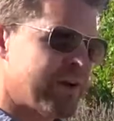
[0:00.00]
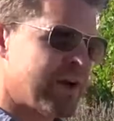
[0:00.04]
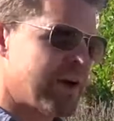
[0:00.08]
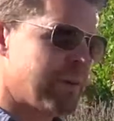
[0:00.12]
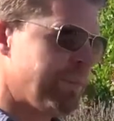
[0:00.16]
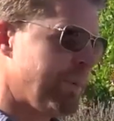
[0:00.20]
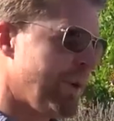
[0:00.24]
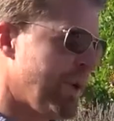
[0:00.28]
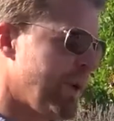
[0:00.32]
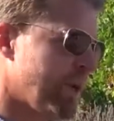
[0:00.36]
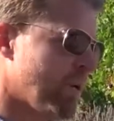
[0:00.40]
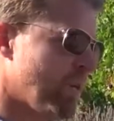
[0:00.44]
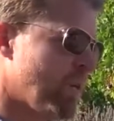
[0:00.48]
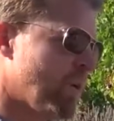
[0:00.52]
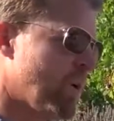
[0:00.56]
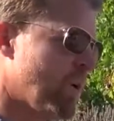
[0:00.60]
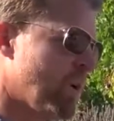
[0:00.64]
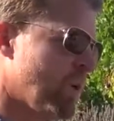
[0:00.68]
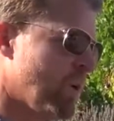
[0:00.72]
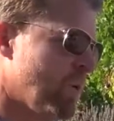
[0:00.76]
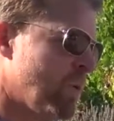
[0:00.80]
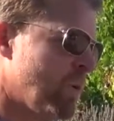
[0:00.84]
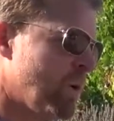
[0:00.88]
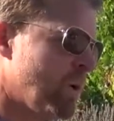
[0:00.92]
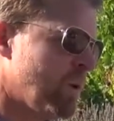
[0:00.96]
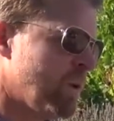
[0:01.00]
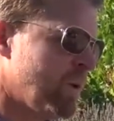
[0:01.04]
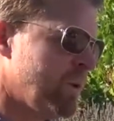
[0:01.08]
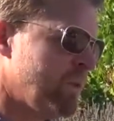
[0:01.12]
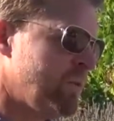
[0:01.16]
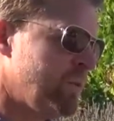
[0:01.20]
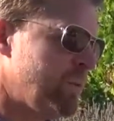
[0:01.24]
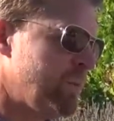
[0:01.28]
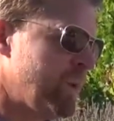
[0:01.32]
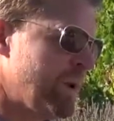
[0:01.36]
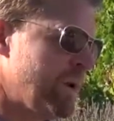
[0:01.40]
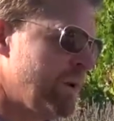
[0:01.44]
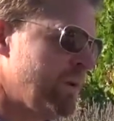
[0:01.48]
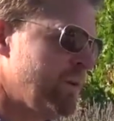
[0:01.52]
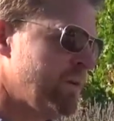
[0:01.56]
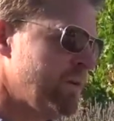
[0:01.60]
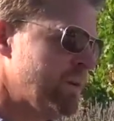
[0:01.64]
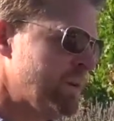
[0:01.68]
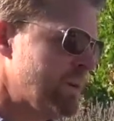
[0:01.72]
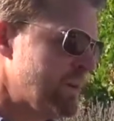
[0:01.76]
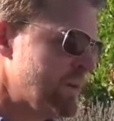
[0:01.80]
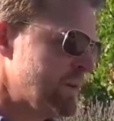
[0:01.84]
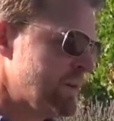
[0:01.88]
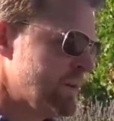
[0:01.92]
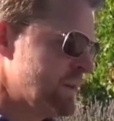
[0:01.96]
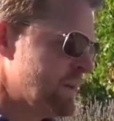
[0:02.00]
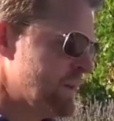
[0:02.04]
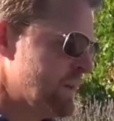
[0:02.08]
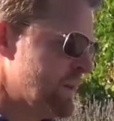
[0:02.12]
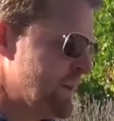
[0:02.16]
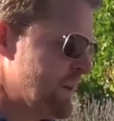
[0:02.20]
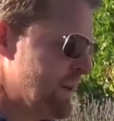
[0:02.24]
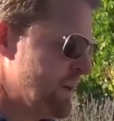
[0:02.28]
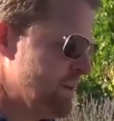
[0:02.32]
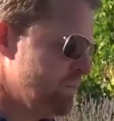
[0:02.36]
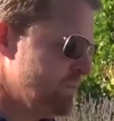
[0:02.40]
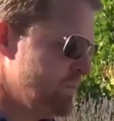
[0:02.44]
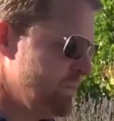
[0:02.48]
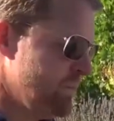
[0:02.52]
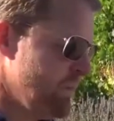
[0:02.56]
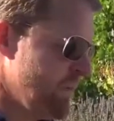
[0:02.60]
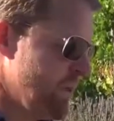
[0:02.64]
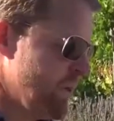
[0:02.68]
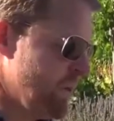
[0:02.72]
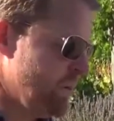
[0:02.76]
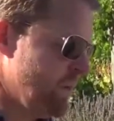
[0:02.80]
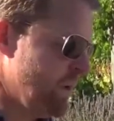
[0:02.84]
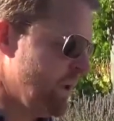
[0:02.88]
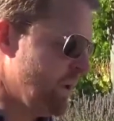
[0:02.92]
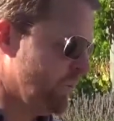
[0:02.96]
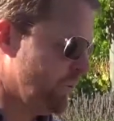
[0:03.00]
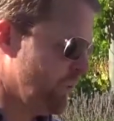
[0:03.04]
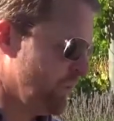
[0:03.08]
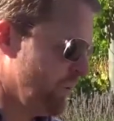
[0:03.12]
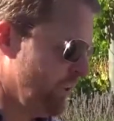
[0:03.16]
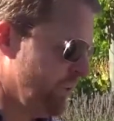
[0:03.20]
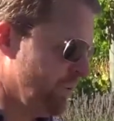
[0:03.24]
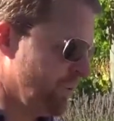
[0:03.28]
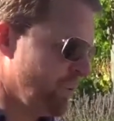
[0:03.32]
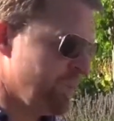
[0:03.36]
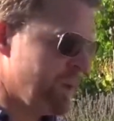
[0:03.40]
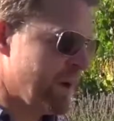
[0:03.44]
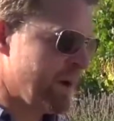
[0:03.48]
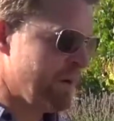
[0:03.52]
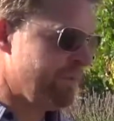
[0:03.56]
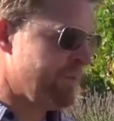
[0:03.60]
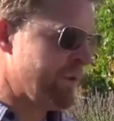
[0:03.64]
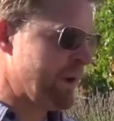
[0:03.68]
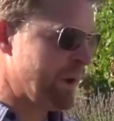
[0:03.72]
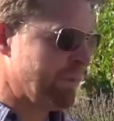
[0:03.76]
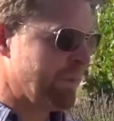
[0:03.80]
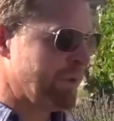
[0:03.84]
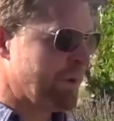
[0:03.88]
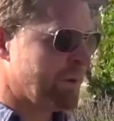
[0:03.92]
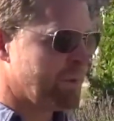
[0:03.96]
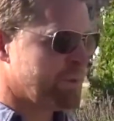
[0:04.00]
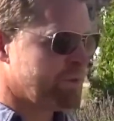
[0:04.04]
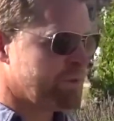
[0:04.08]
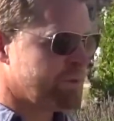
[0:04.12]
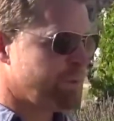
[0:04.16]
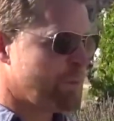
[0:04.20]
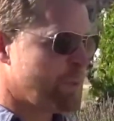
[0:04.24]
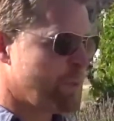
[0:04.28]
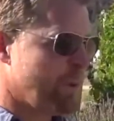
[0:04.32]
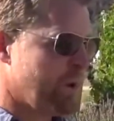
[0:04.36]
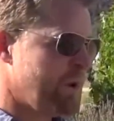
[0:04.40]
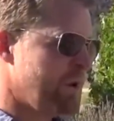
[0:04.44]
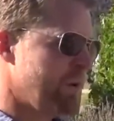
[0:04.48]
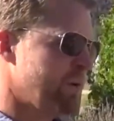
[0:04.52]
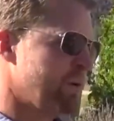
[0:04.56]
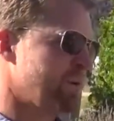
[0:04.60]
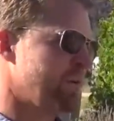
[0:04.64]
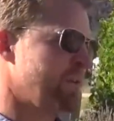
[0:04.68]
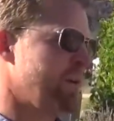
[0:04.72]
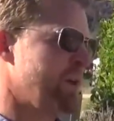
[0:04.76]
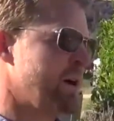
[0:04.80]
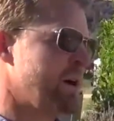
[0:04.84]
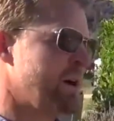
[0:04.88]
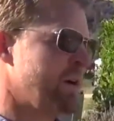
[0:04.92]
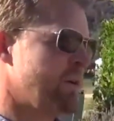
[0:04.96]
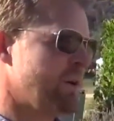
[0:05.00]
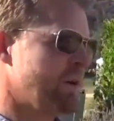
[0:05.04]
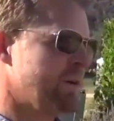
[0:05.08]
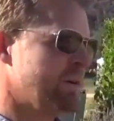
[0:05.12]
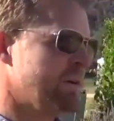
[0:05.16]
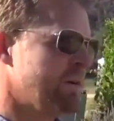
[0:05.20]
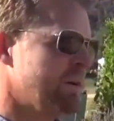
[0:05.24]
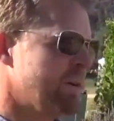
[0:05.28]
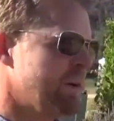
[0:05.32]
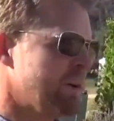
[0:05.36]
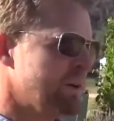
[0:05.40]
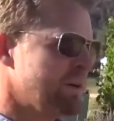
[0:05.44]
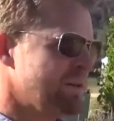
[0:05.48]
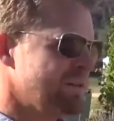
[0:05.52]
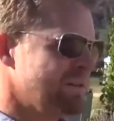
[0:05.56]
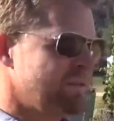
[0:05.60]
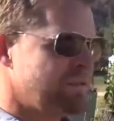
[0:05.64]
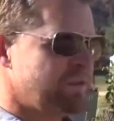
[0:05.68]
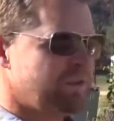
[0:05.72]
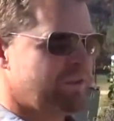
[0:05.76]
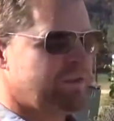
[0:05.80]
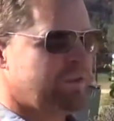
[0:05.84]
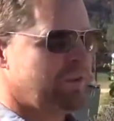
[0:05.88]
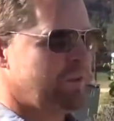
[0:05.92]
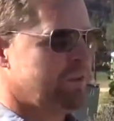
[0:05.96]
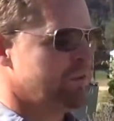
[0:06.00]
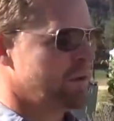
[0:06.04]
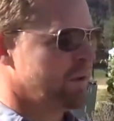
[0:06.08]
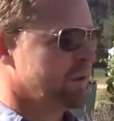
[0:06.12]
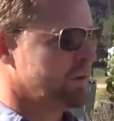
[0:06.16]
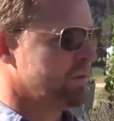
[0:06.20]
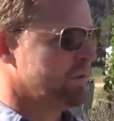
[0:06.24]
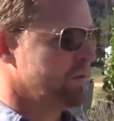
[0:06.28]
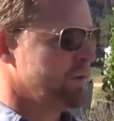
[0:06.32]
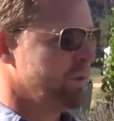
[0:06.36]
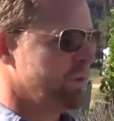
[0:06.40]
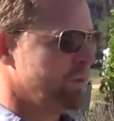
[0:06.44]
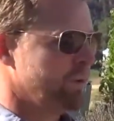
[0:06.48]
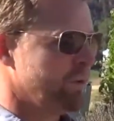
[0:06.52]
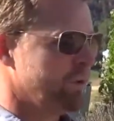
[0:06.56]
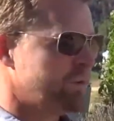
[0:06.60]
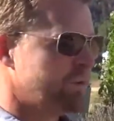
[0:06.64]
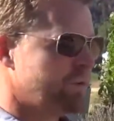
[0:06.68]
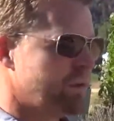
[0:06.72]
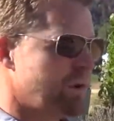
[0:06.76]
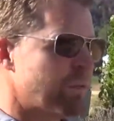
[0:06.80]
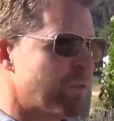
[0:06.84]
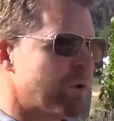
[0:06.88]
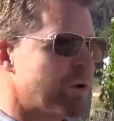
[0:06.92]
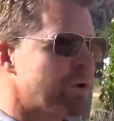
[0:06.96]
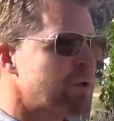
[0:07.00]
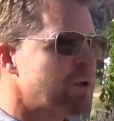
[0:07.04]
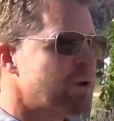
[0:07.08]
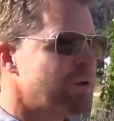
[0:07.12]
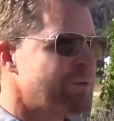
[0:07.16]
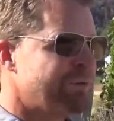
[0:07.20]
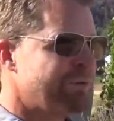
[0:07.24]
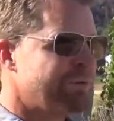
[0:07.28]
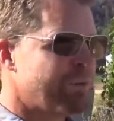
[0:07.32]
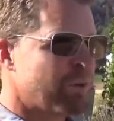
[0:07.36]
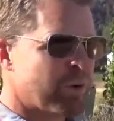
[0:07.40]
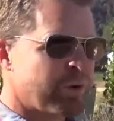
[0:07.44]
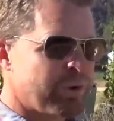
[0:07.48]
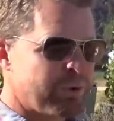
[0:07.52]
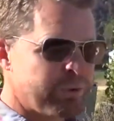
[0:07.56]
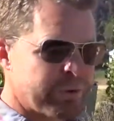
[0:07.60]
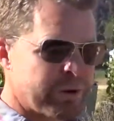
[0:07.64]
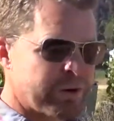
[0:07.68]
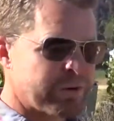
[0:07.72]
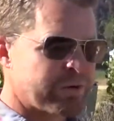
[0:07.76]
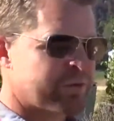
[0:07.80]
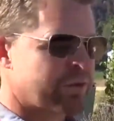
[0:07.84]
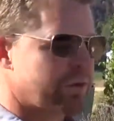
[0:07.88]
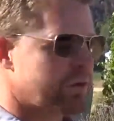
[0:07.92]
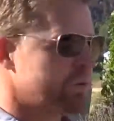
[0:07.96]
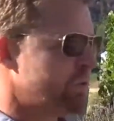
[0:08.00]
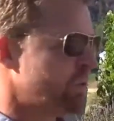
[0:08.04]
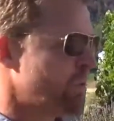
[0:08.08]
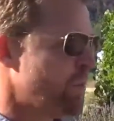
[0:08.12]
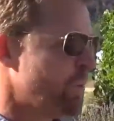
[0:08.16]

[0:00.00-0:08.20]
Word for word: happening in Walla Walla. It's been a um, you know neat journey for my family, almost 40 years now, and just see like you know this summer alone, four new restaurants